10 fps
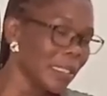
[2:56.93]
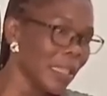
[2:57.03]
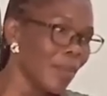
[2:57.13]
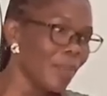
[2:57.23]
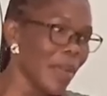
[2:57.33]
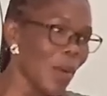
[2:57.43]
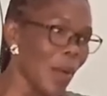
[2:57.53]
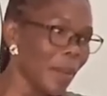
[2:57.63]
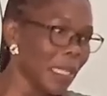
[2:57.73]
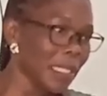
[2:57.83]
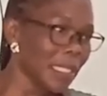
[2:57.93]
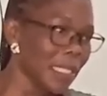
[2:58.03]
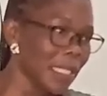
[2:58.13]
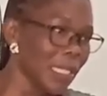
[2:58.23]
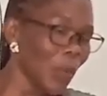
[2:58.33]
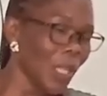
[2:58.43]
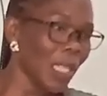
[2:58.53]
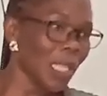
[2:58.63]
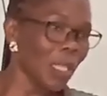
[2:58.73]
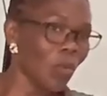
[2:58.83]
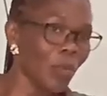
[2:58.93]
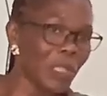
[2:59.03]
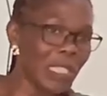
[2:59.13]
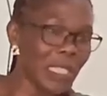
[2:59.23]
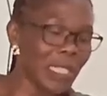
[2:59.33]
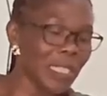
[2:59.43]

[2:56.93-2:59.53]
empowerment within the communities,